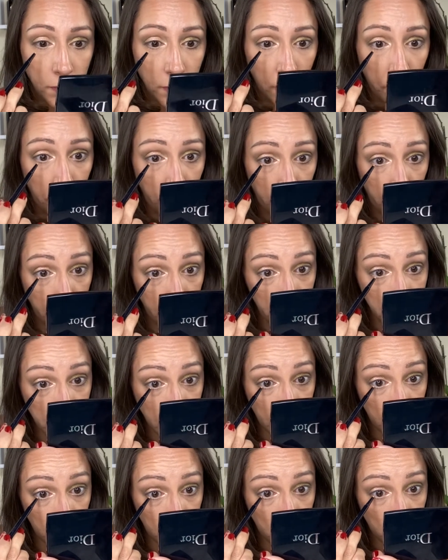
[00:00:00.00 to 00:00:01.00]
for the day
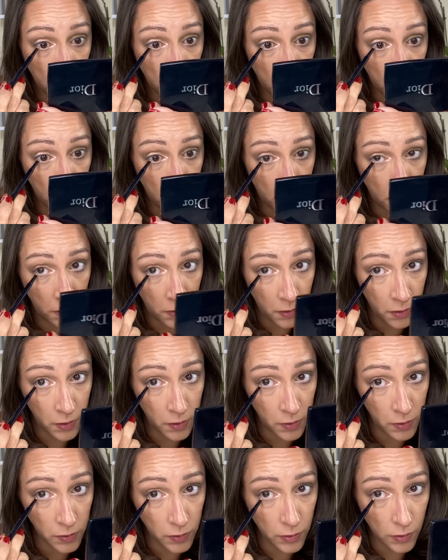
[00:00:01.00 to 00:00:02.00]
look.
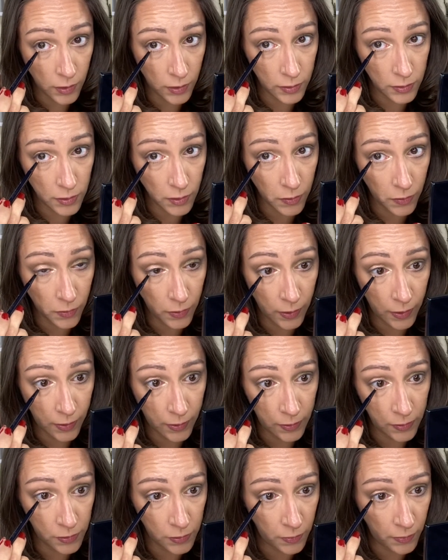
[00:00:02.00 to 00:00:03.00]
So let's go ahead and
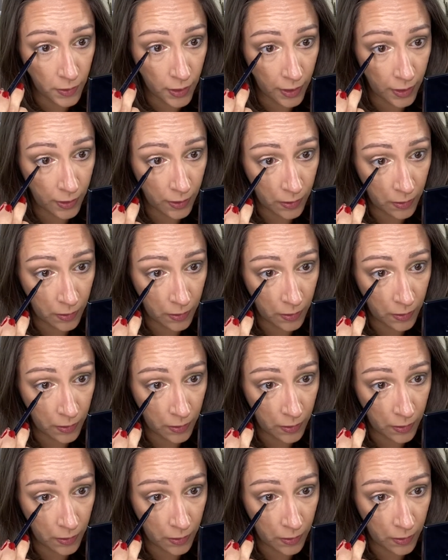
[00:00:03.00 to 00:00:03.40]
do that.